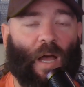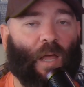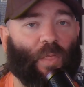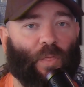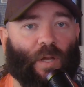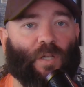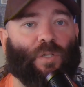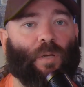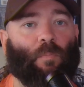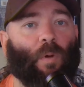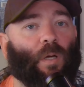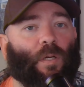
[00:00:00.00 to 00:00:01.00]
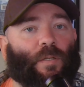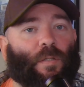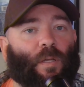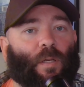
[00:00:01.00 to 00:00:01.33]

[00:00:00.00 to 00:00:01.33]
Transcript: I think she was.